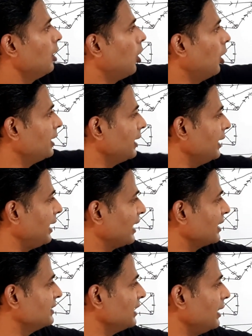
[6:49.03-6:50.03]
alternate
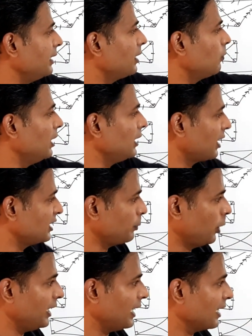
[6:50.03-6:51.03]
angles are equal,
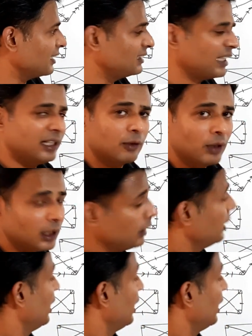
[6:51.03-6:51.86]
corresponding angles are equal.